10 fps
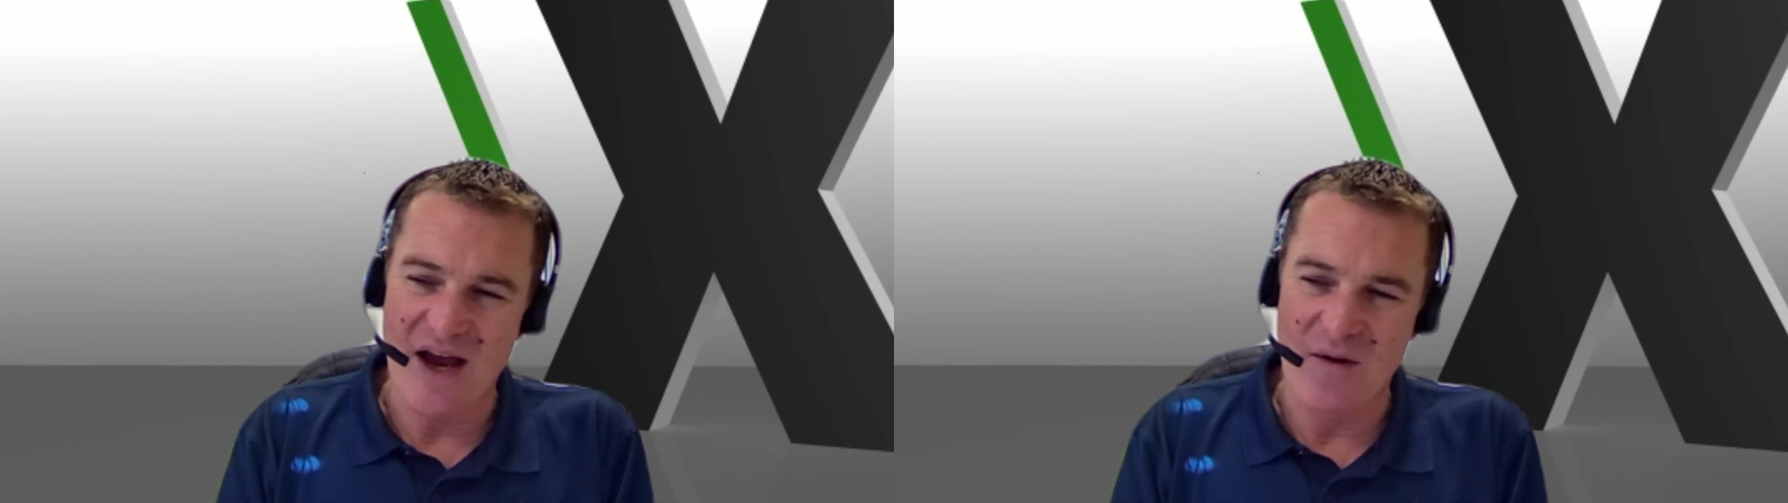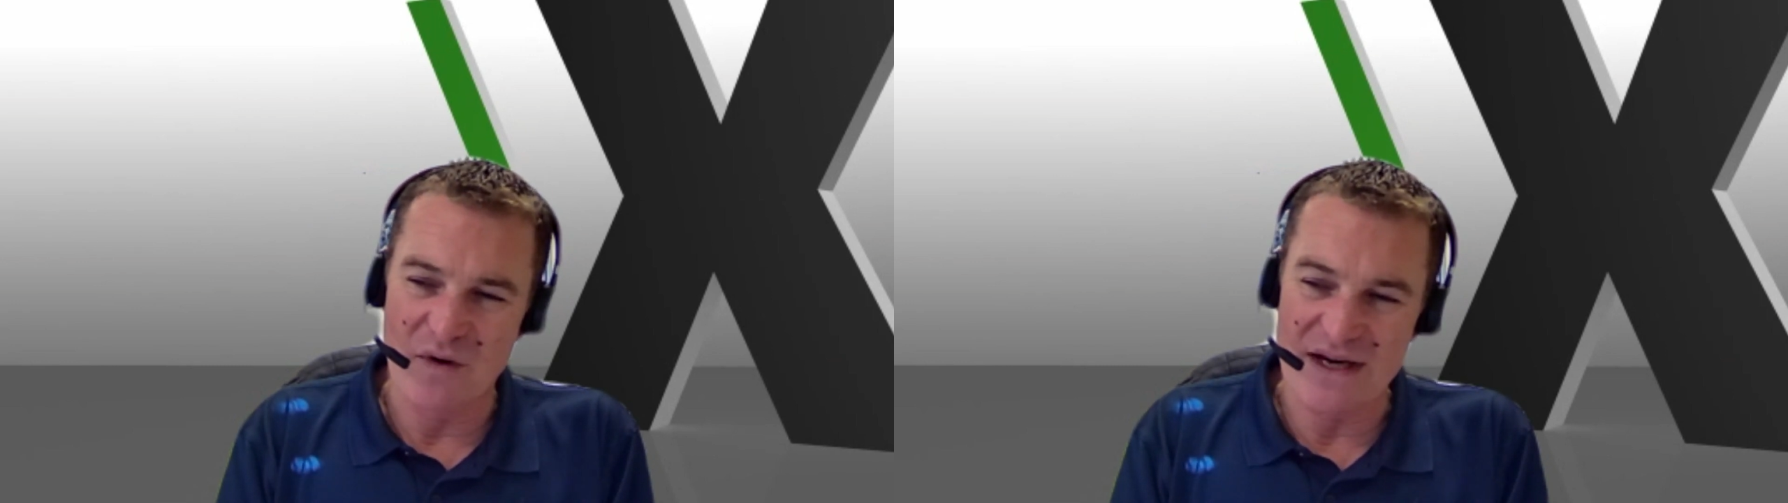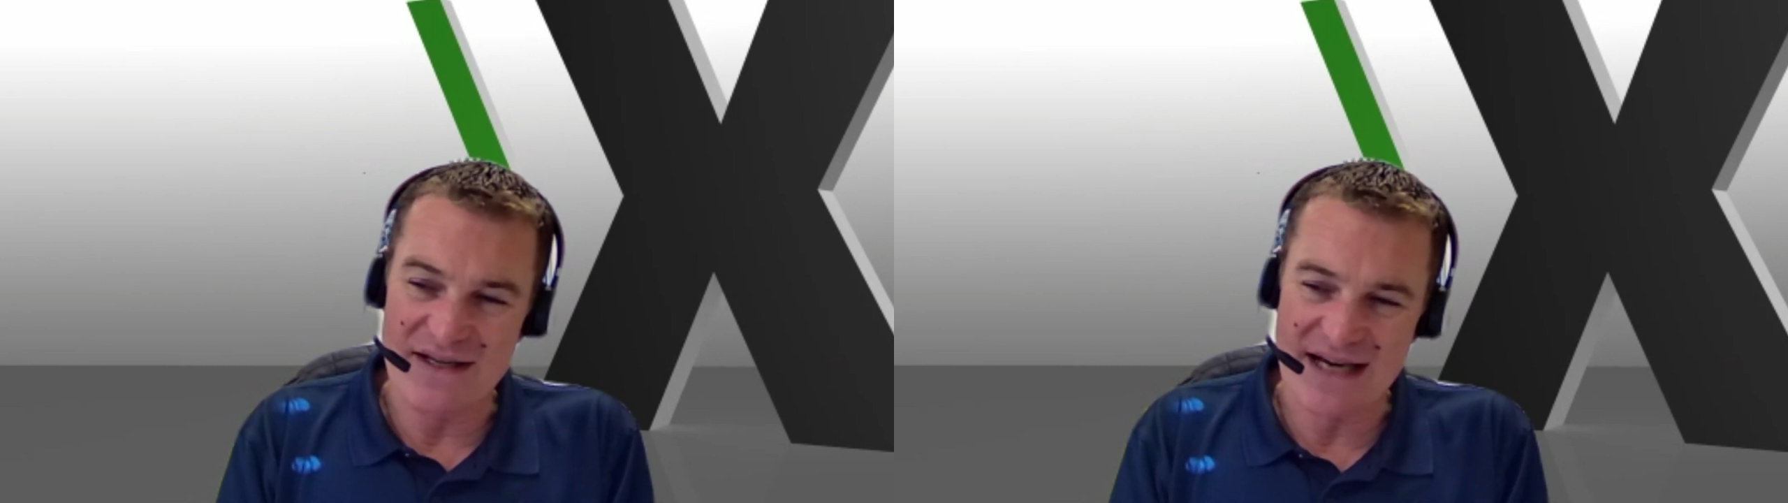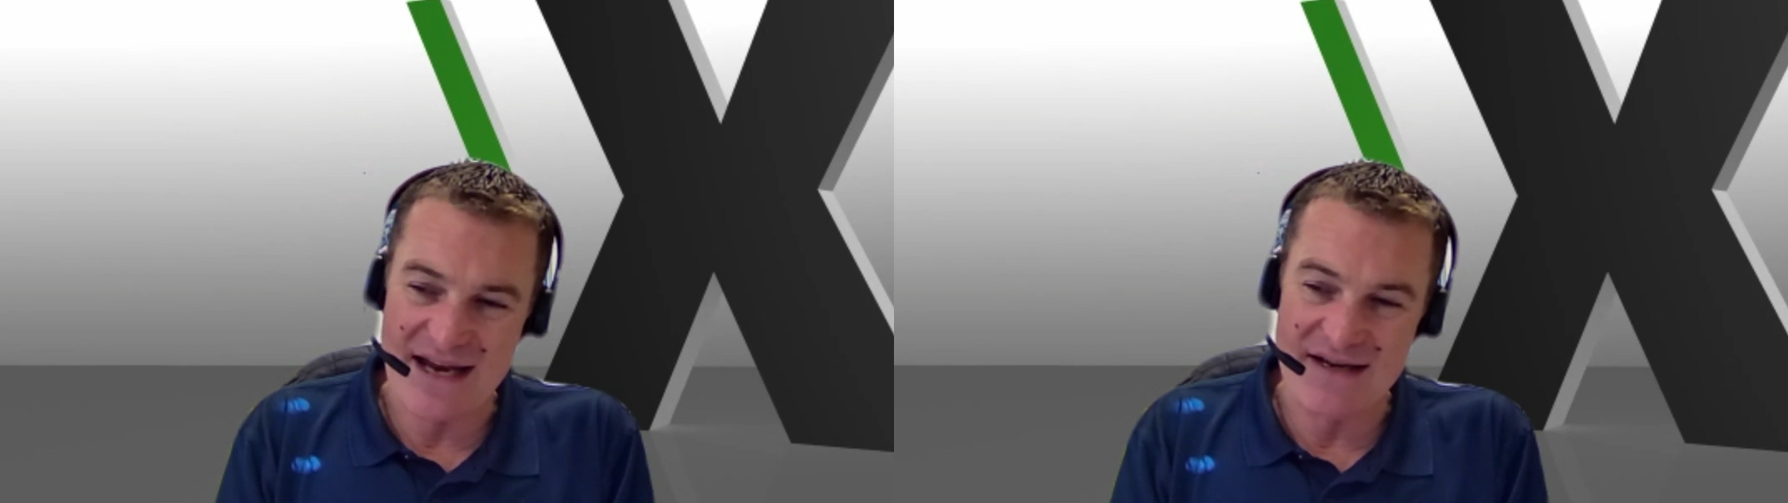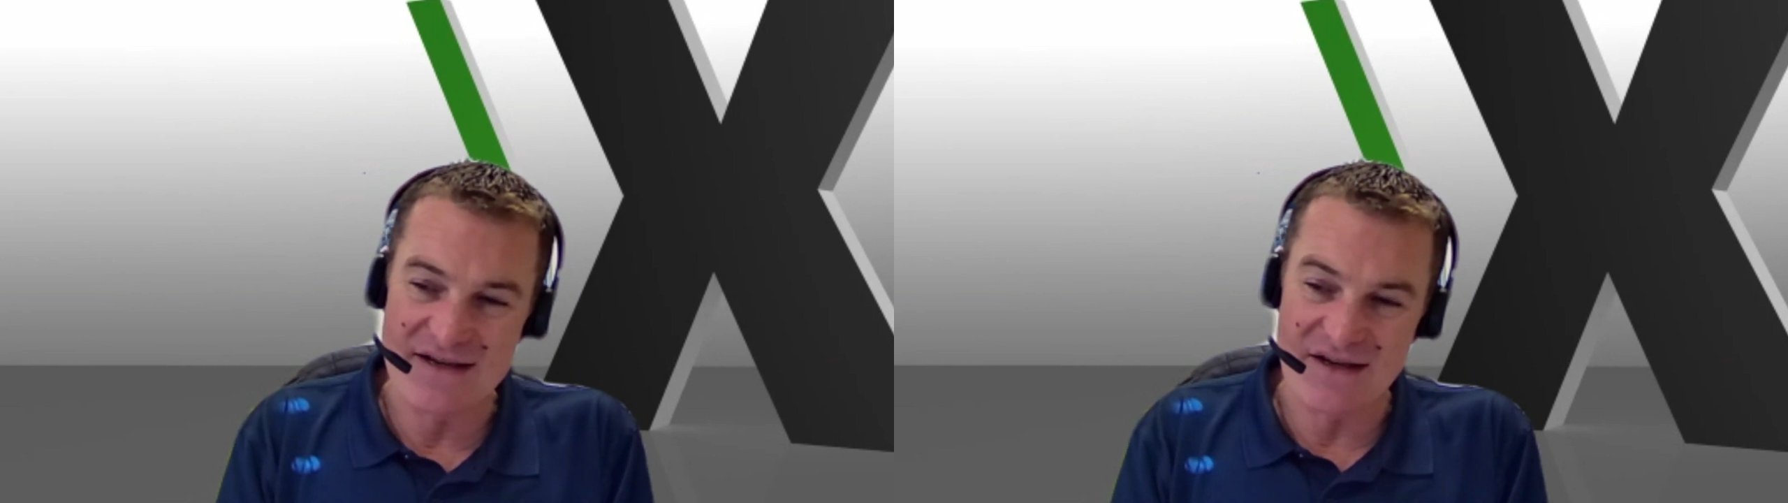We
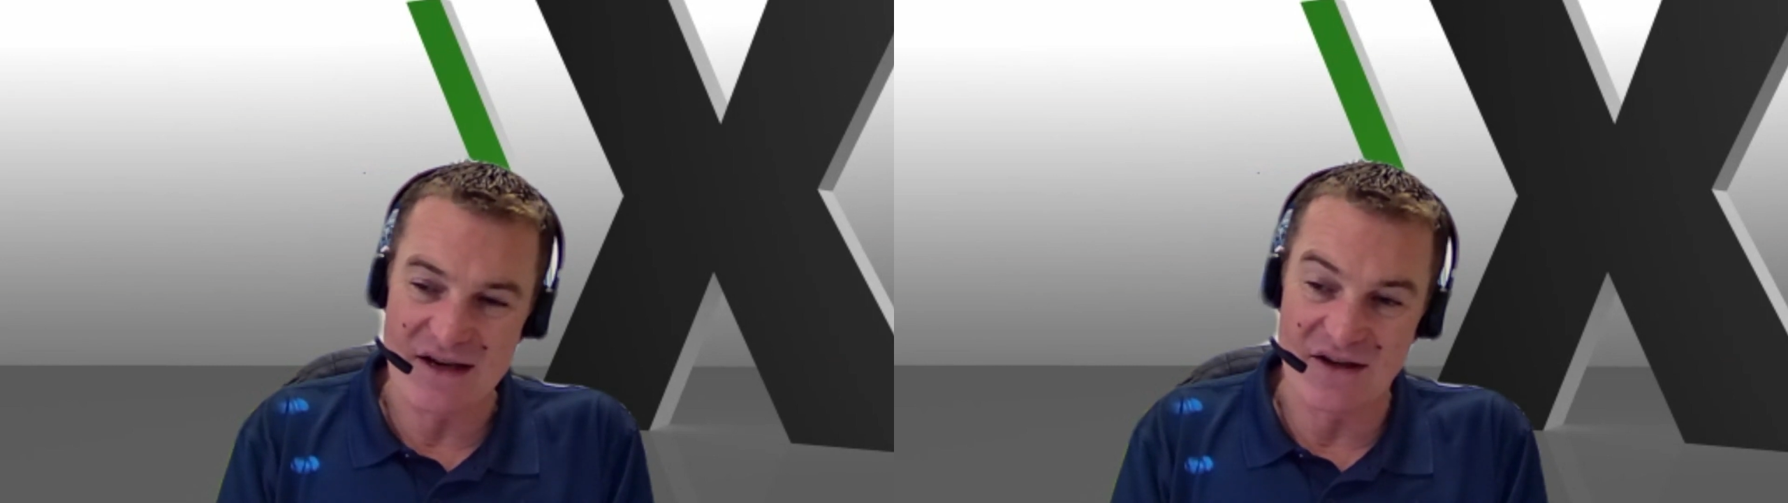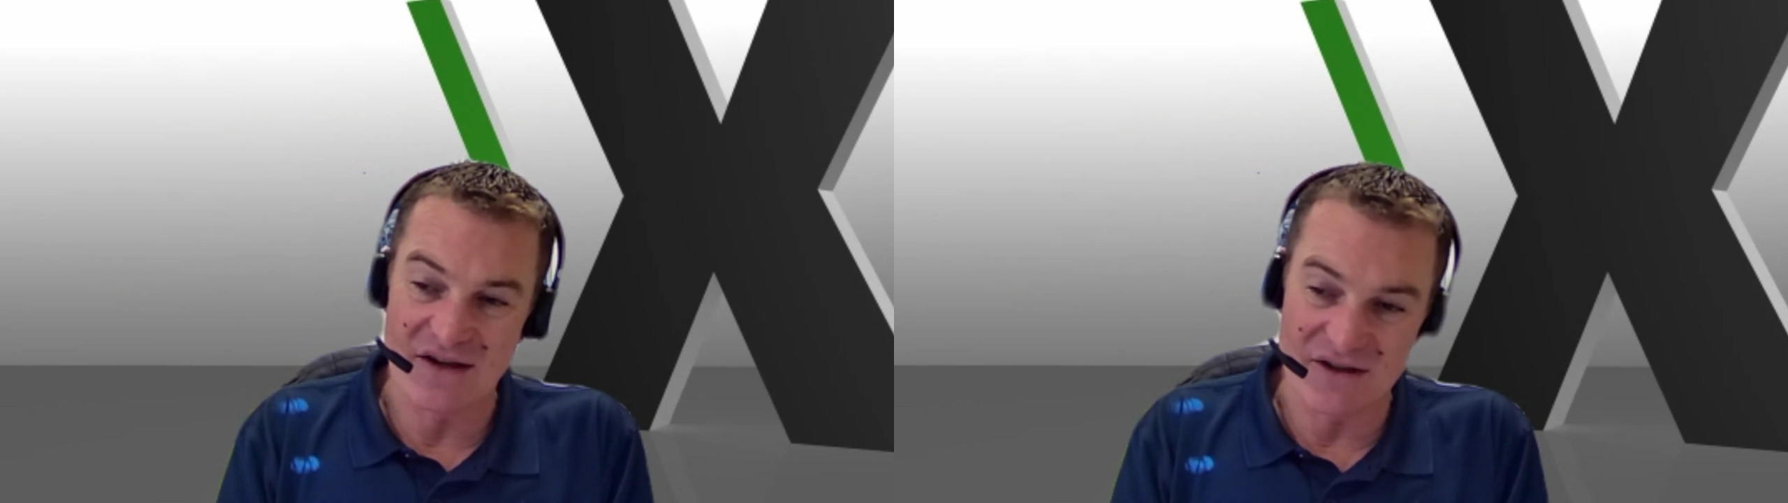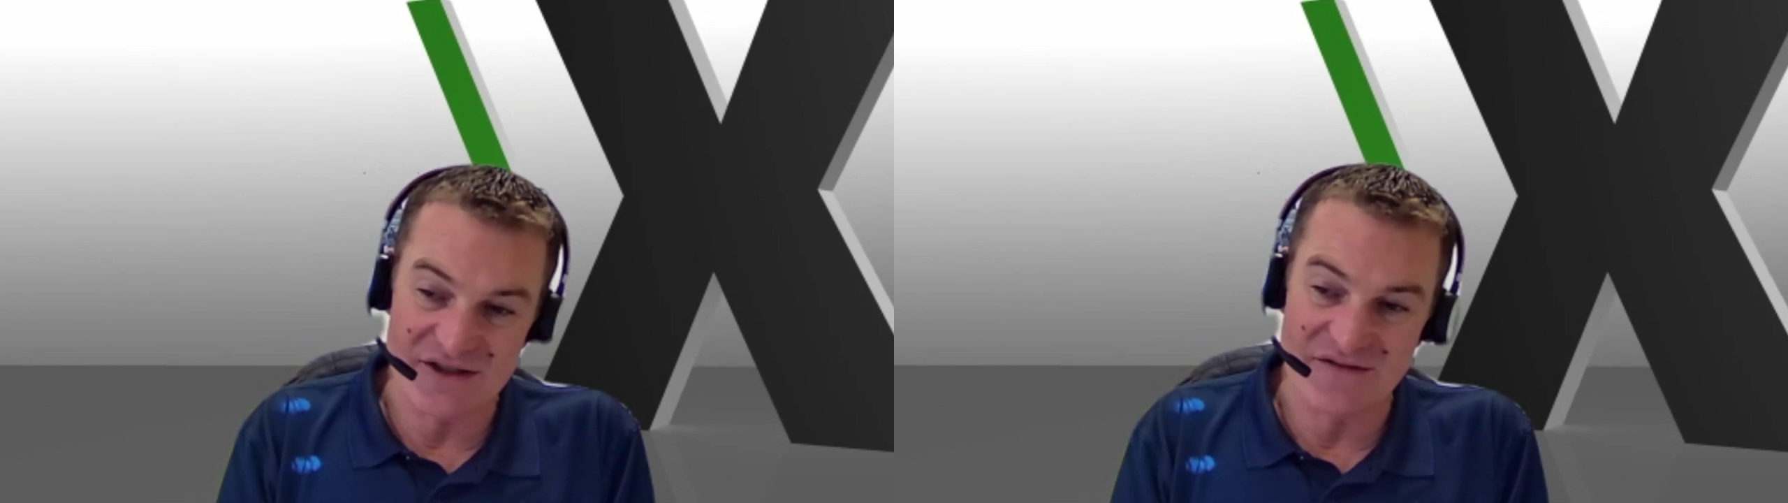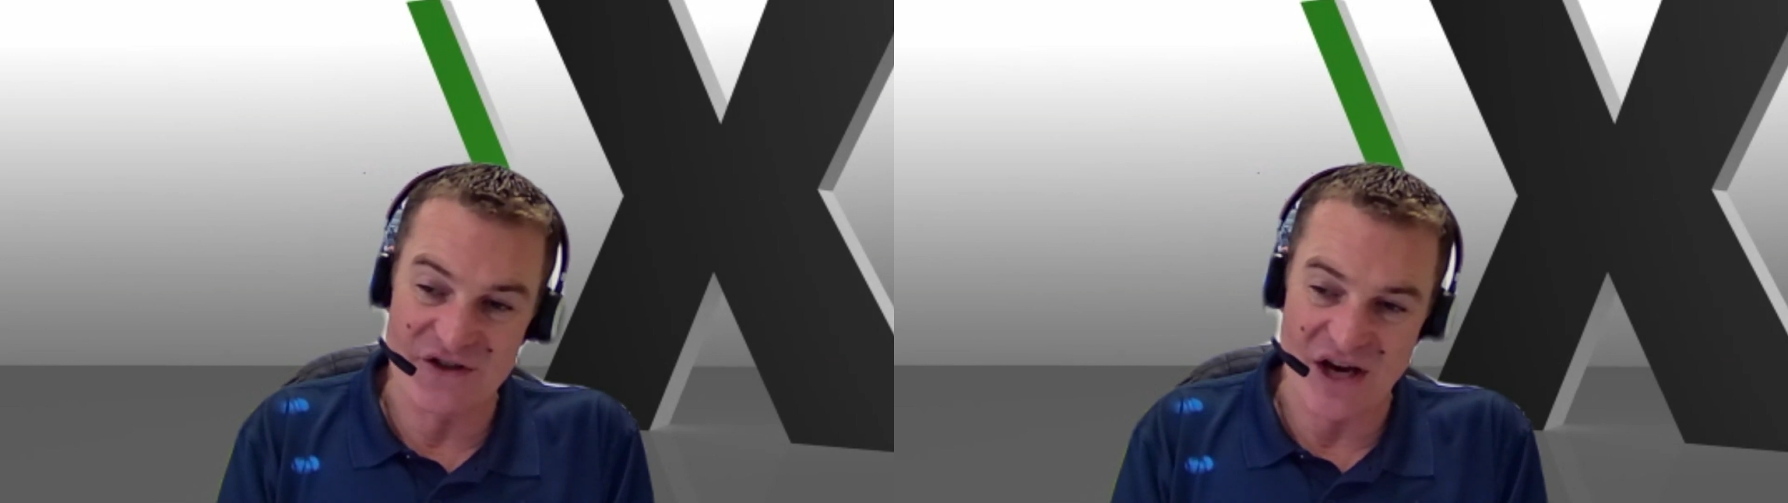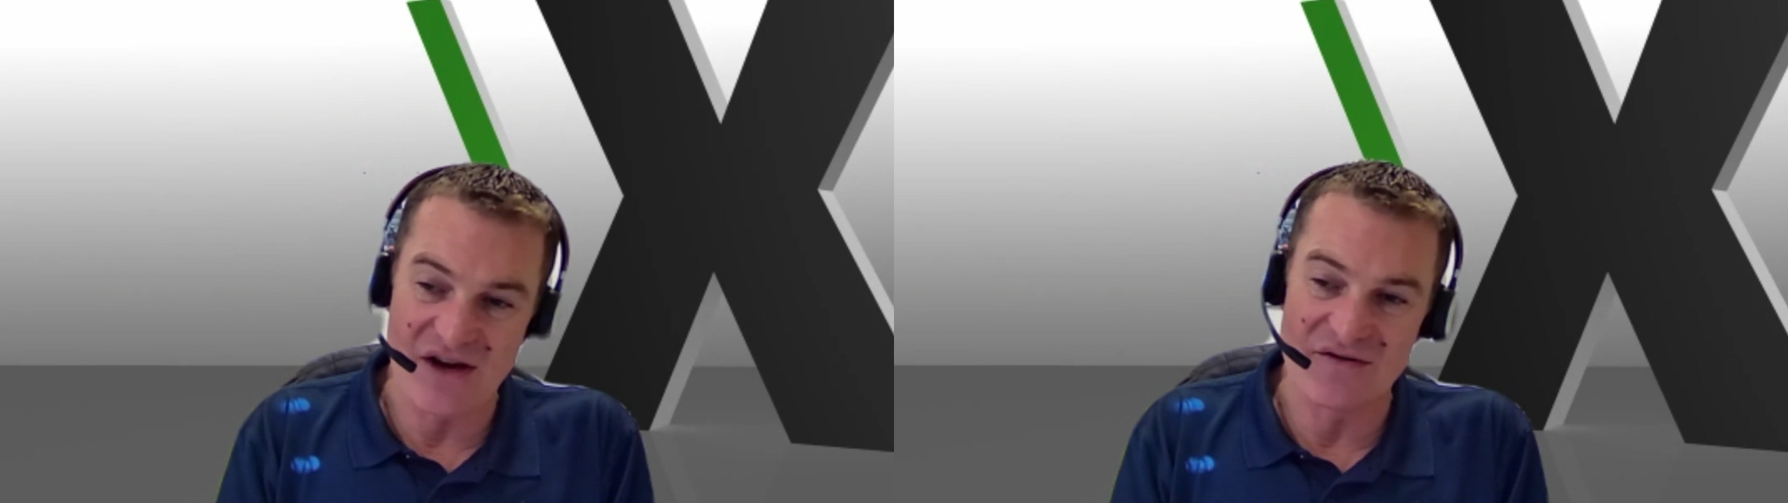attend a lot of
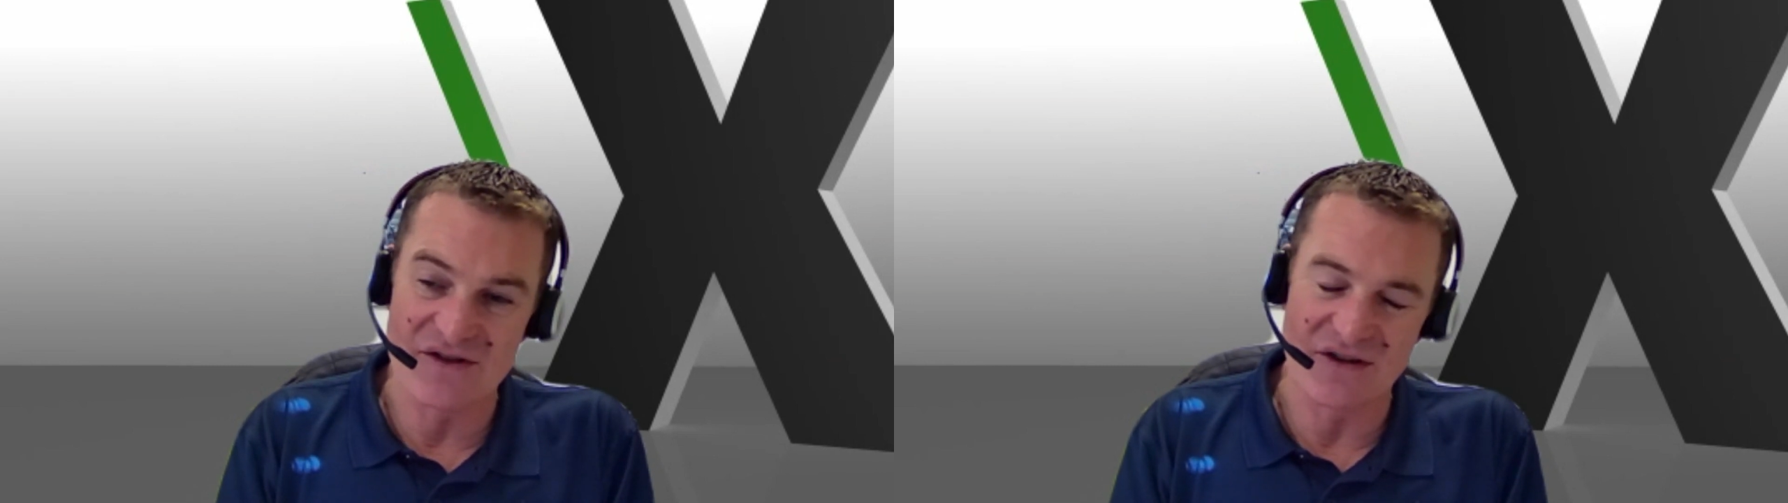shows,